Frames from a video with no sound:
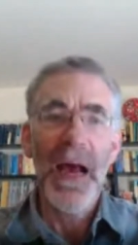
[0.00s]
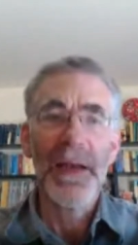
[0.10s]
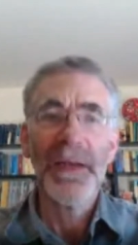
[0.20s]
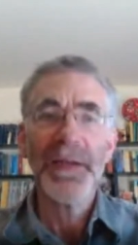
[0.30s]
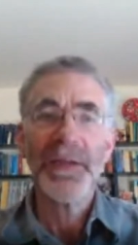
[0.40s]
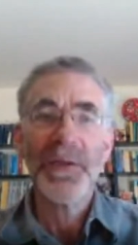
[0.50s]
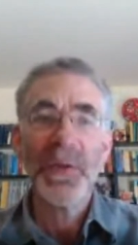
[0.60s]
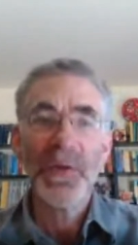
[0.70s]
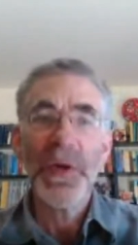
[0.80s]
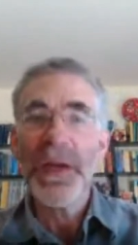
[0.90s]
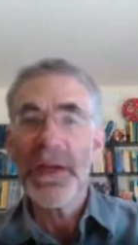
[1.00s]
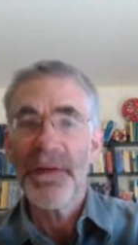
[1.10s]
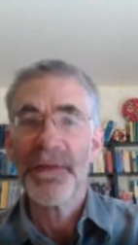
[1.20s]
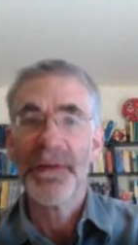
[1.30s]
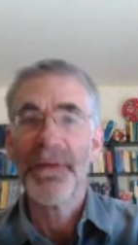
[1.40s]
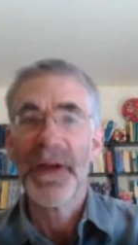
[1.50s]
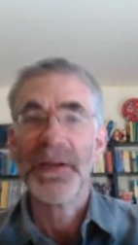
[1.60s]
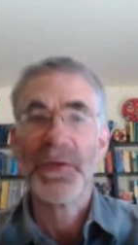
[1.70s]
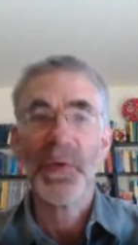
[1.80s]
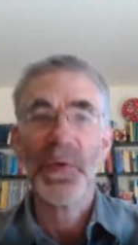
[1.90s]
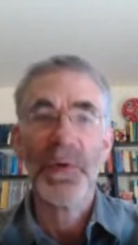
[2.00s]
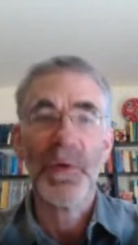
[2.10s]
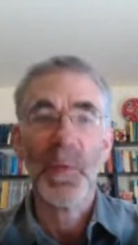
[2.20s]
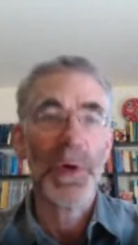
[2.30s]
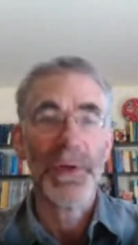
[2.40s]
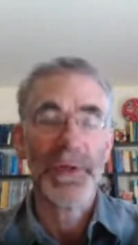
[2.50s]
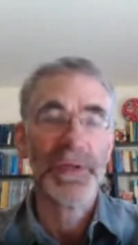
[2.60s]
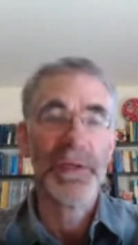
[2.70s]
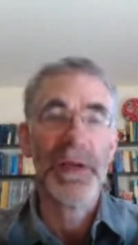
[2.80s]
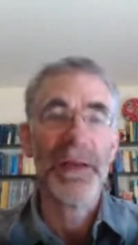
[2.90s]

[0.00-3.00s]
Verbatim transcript: at least three different effects all at once.